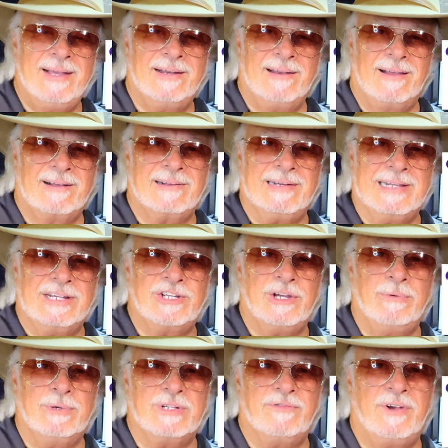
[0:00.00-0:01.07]
Luckily,
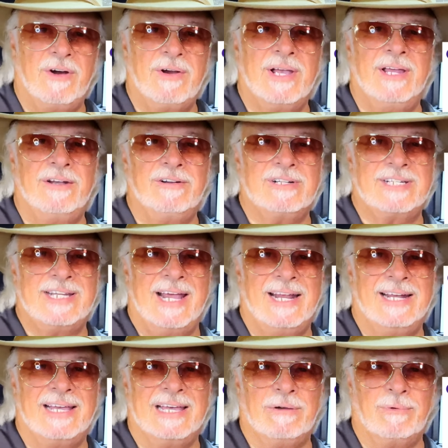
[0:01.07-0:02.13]
she was very
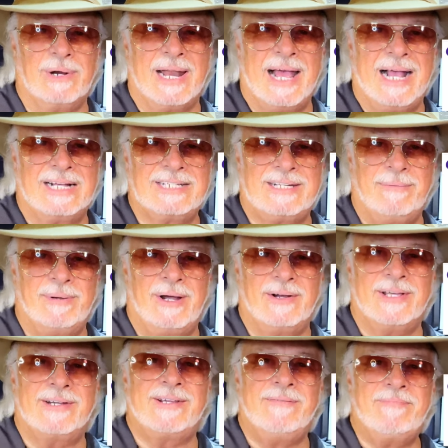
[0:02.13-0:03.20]
understanding and relaxed about
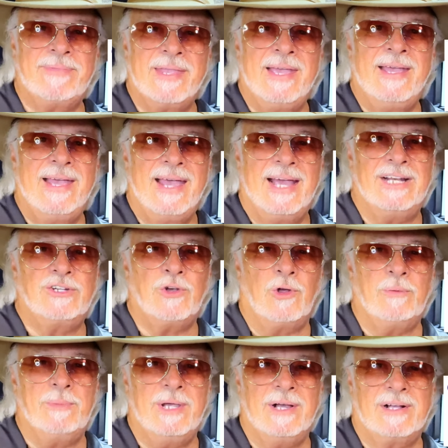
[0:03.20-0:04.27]
it, and
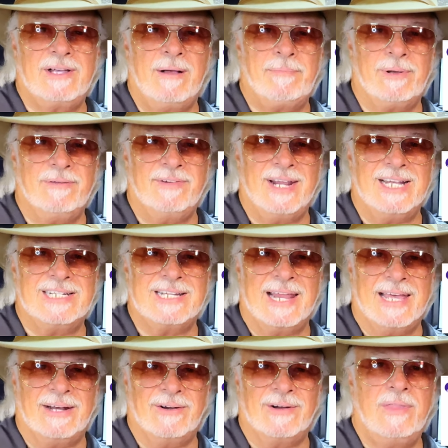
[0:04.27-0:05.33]
told me a couple of days
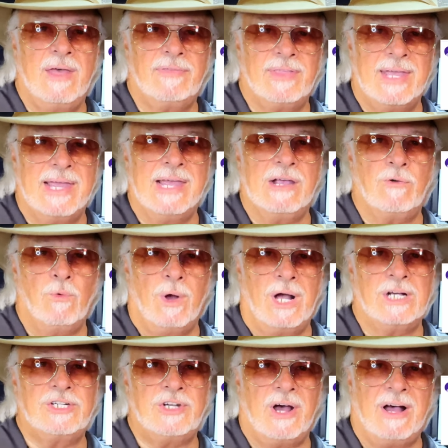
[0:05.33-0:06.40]
later that the ink
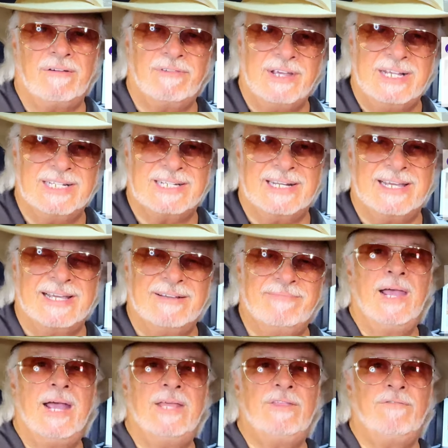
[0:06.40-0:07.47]
washed off easily.
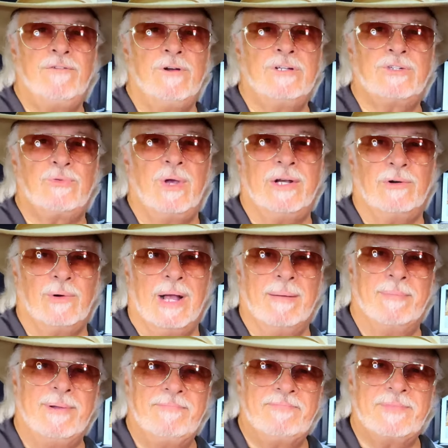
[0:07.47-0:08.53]
And the first runner
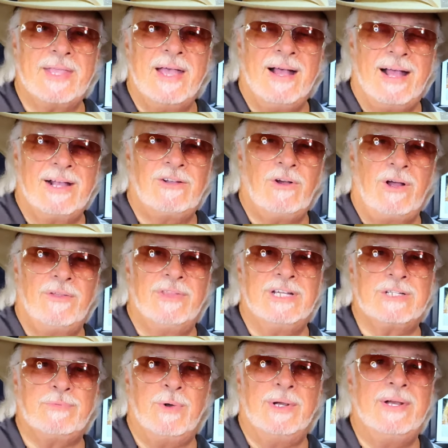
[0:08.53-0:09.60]
up. I call
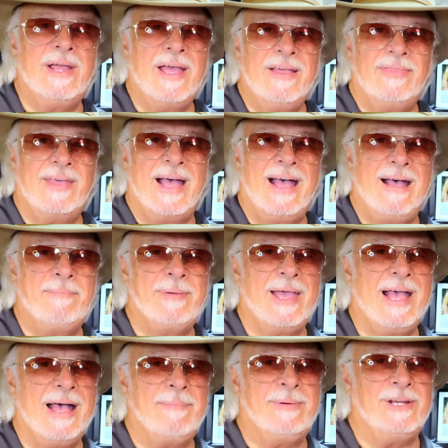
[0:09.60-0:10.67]
this one the Happy
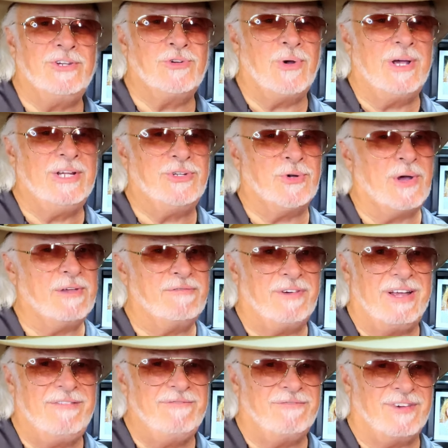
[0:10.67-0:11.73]
Happy Joy Joy
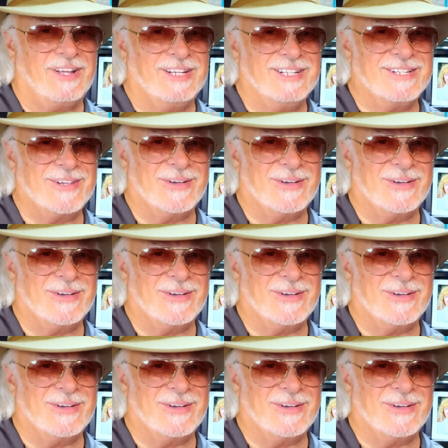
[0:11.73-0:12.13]
Fun Fun